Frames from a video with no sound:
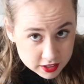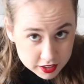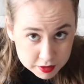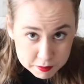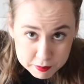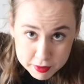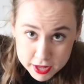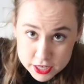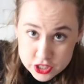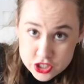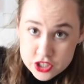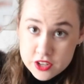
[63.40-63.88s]

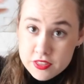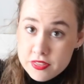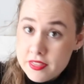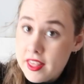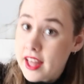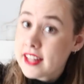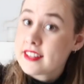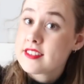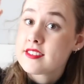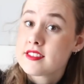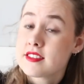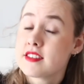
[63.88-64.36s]
Imagine
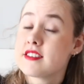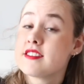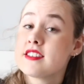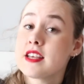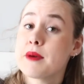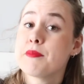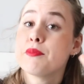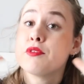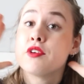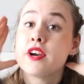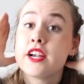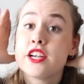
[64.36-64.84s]
that's the
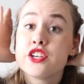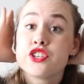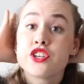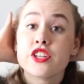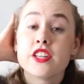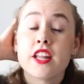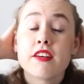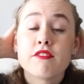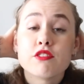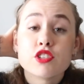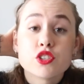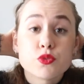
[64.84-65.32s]

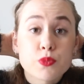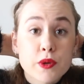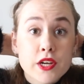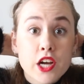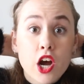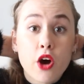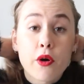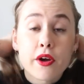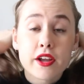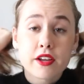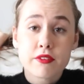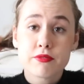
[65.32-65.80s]
separation levels we're
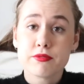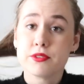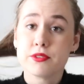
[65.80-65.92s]
going